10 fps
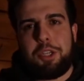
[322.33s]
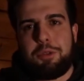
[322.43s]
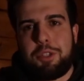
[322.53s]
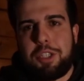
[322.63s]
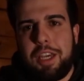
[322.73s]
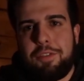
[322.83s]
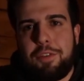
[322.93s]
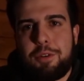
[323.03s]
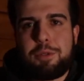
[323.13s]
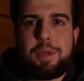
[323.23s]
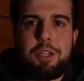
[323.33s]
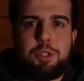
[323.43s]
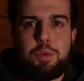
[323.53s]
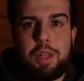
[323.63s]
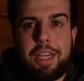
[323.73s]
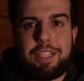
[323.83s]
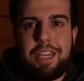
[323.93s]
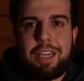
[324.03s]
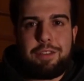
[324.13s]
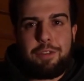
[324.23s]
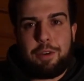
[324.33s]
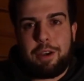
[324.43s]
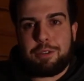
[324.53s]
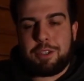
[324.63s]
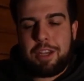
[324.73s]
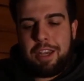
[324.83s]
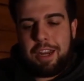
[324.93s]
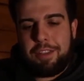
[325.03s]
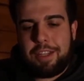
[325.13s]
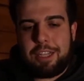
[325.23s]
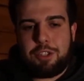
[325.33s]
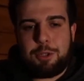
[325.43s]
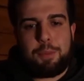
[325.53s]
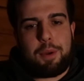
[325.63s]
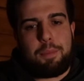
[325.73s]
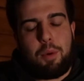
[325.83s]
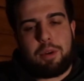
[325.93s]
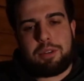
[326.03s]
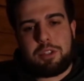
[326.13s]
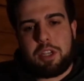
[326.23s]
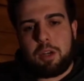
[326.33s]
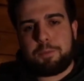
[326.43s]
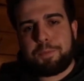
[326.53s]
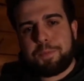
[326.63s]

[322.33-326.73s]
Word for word: You should take photos because you like taking photos. And I think that's super important. So